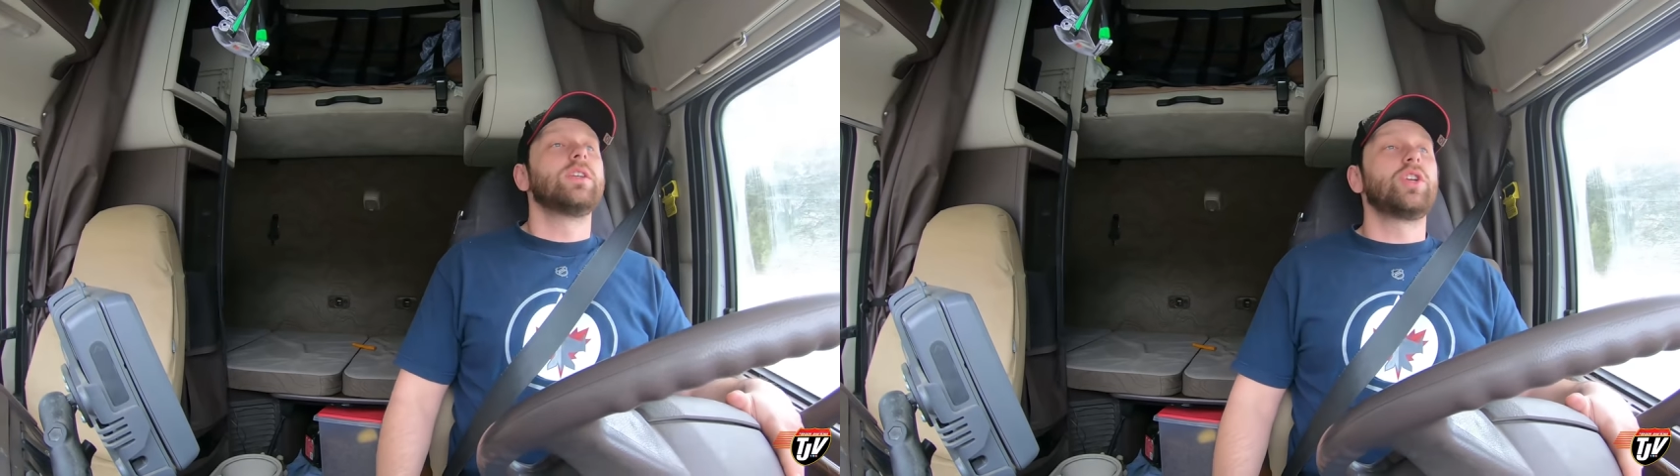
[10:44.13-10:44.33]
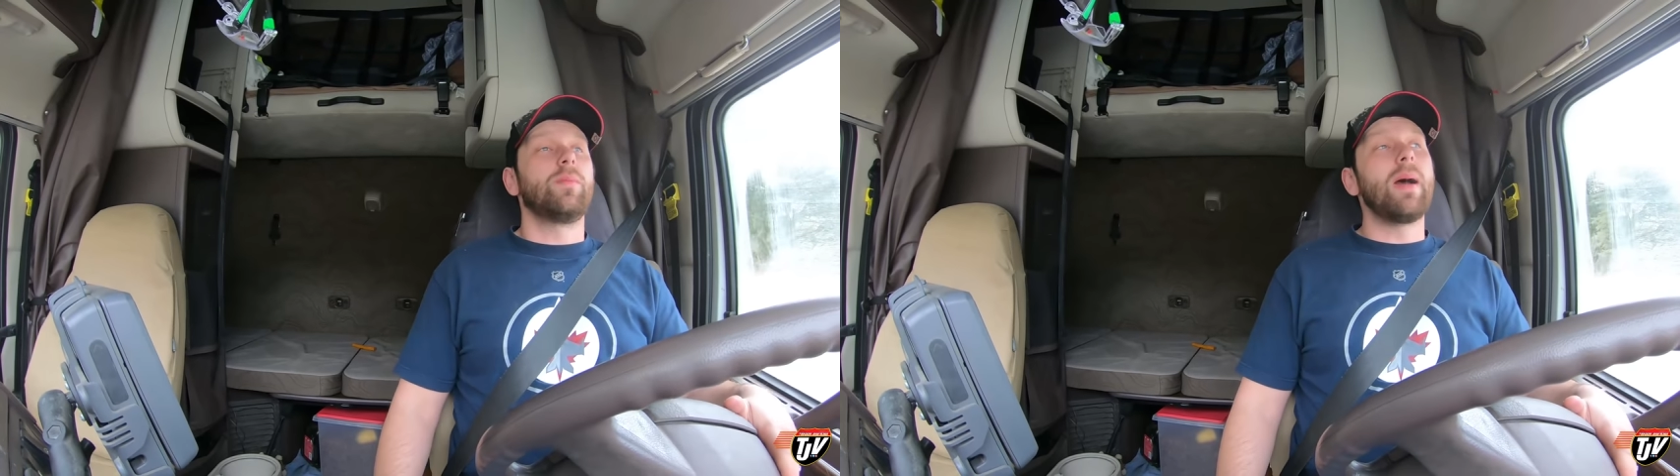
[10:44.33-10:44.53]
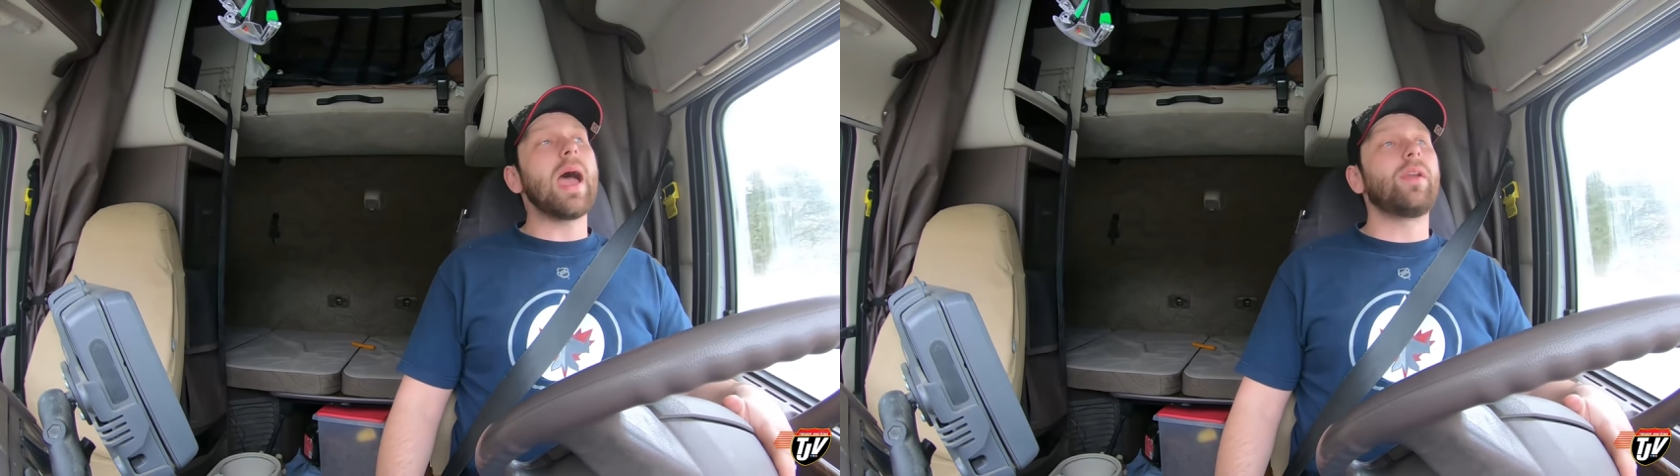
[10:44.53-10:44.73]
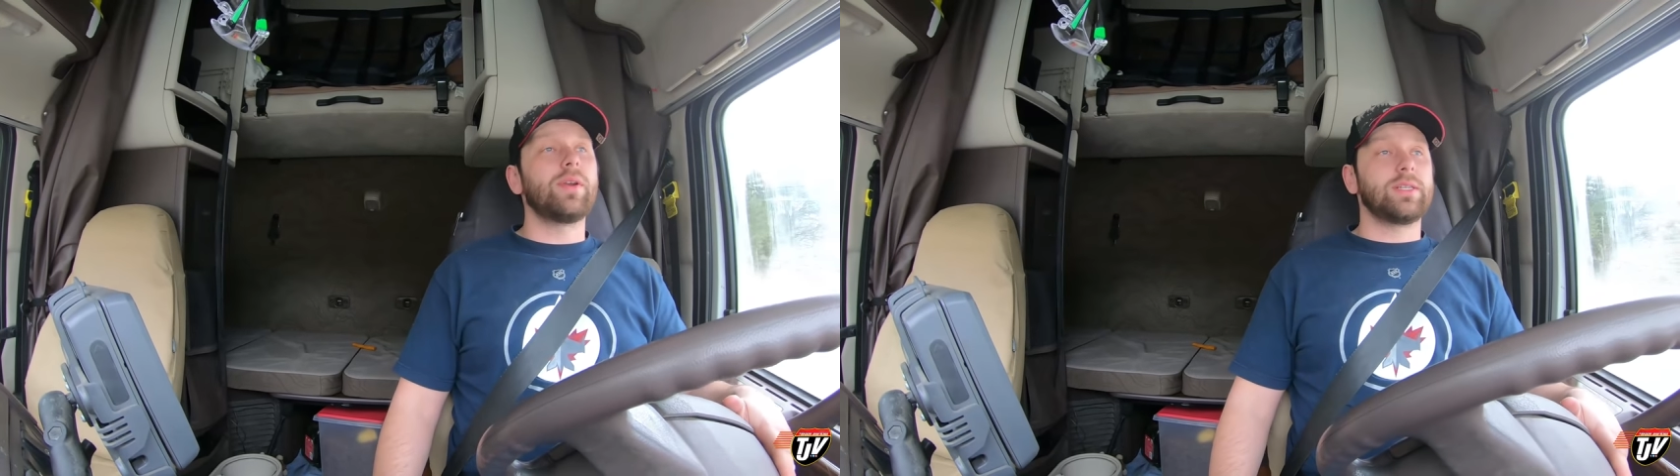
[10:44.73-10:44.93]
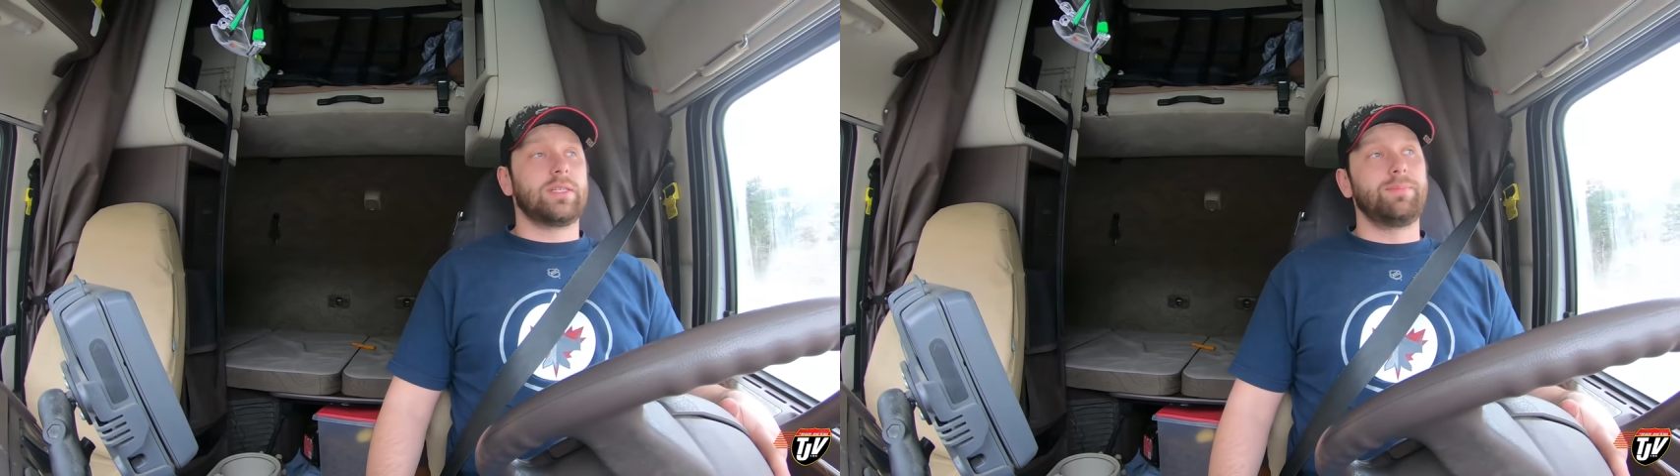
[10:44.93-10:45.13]
to your
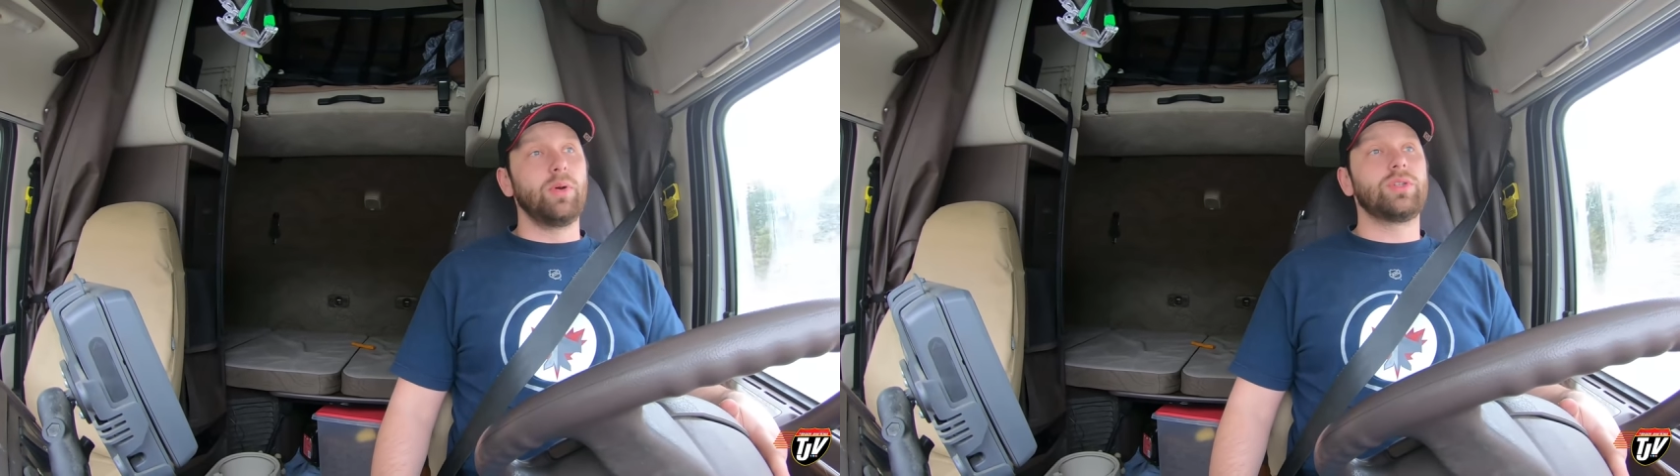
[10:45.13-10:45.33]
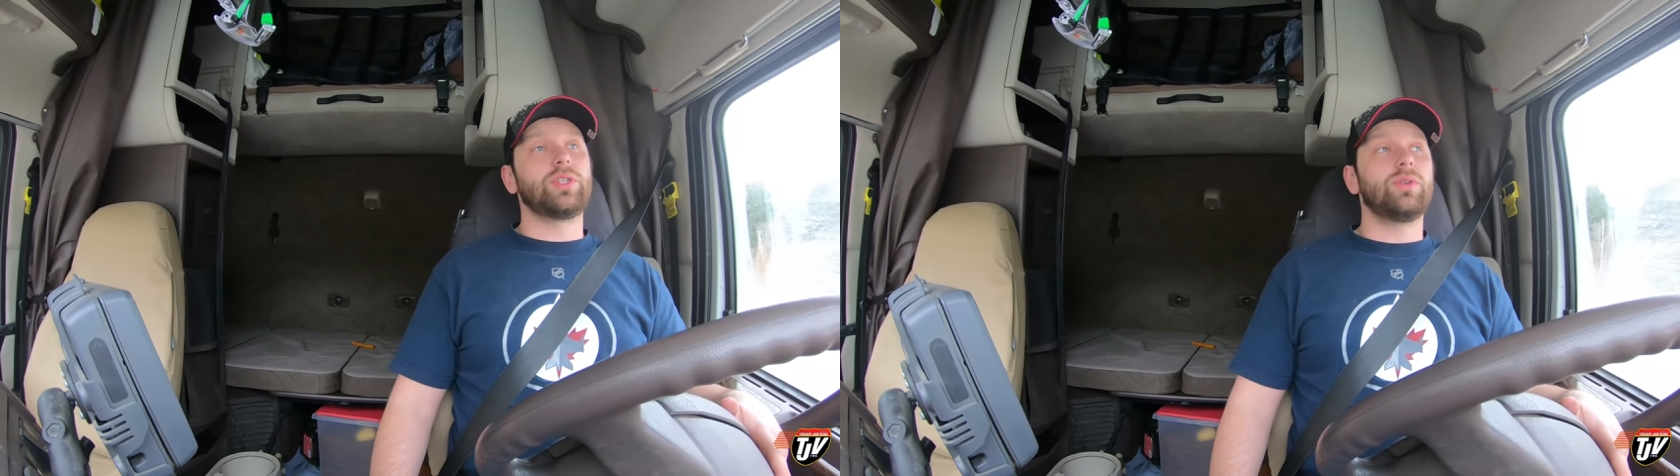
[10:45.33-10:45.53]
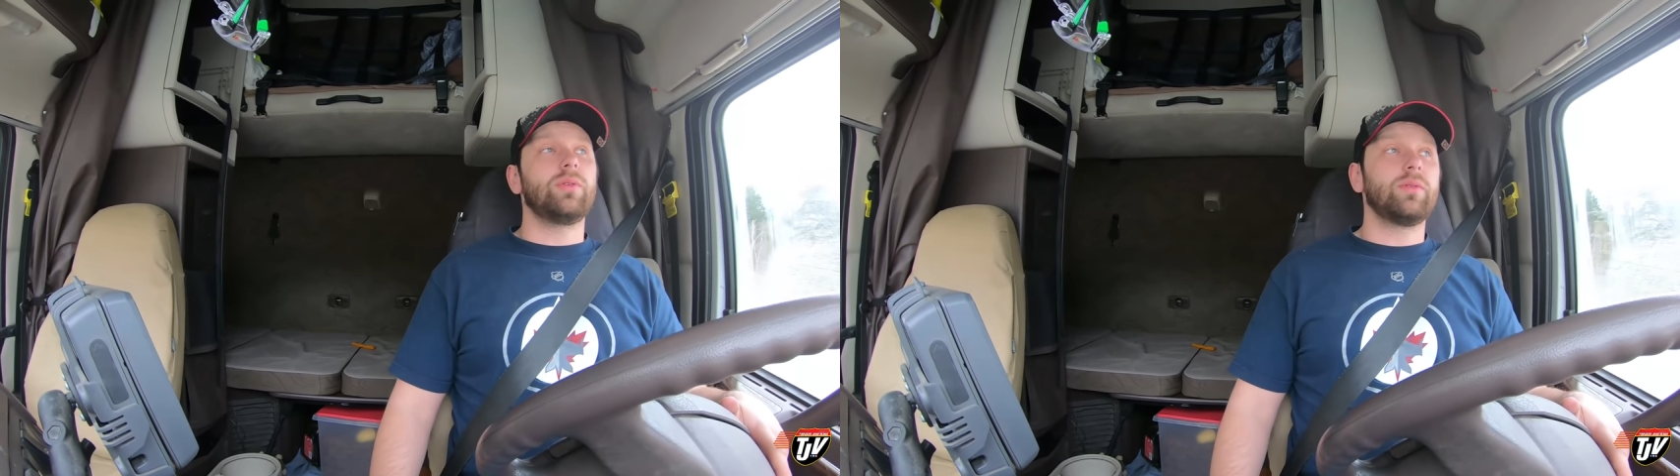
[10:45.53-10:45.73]
batteries to boost you.